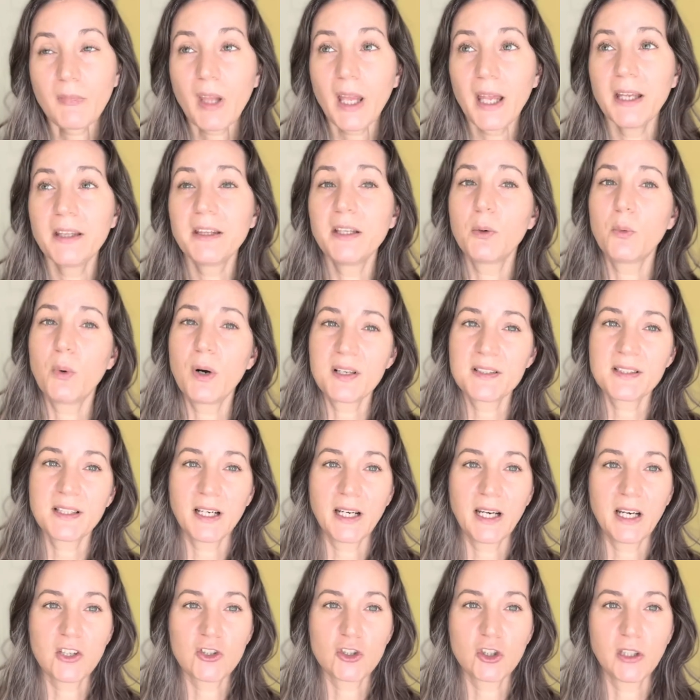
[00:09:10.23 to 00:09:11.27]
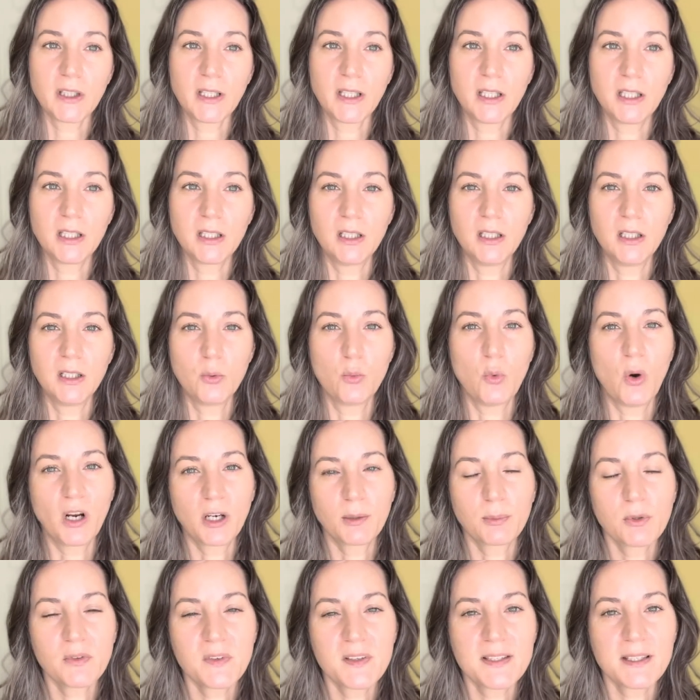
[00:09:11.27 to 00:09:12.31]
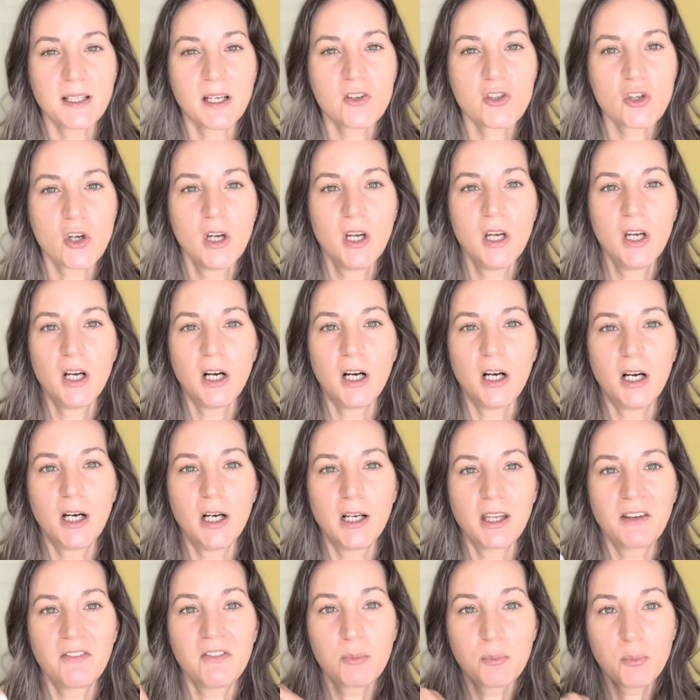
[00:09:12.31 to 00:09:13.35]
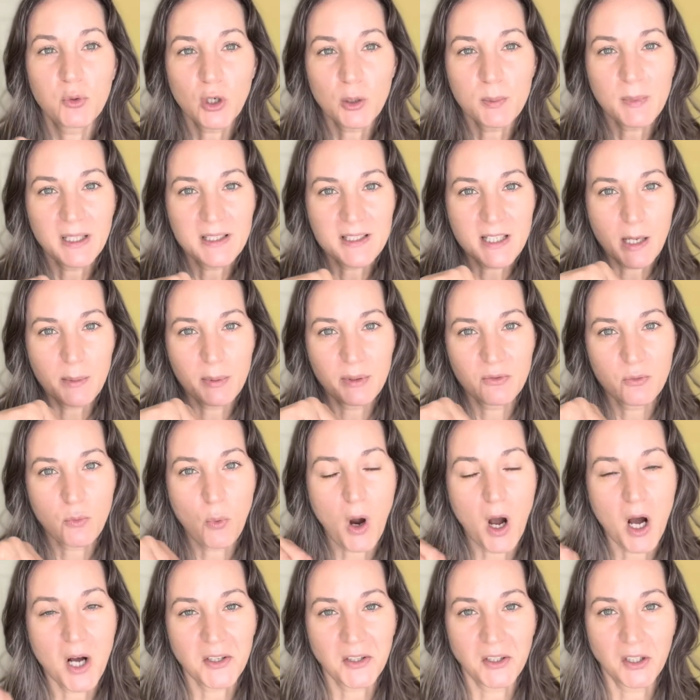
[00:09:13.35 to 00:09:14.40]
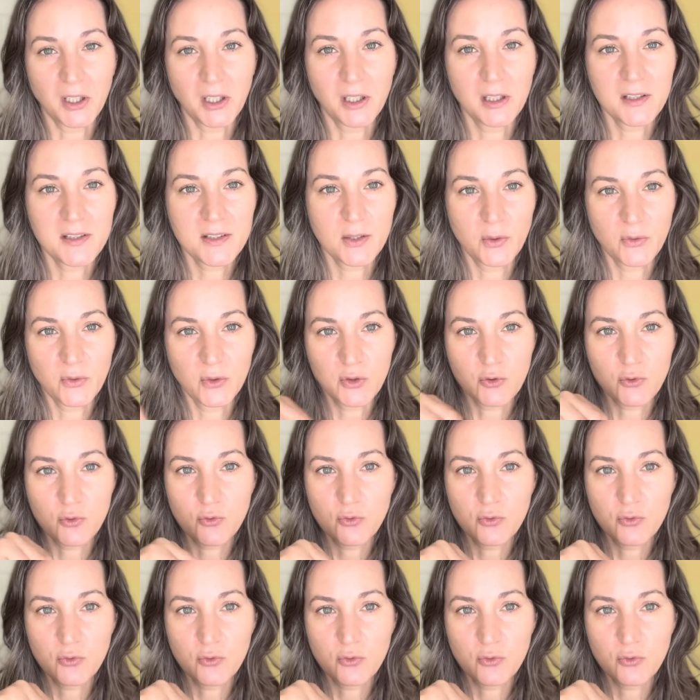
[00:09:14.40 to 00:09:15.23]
and the ones that are actually waterproof and such, if you put them on top of water, so if you